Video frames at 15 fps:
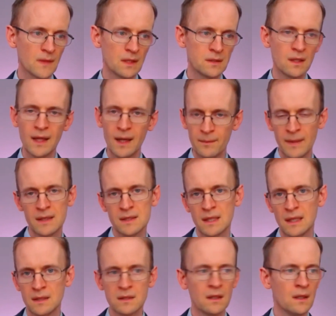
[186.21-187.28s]
So that makes
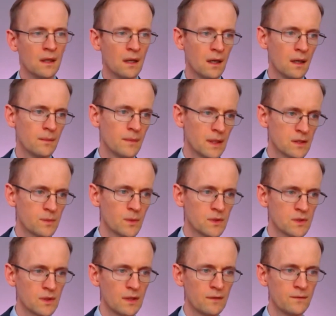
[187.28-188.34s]
things much
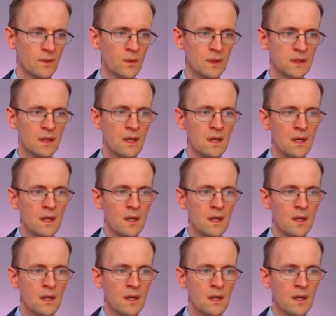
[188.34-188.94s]
more straightforward.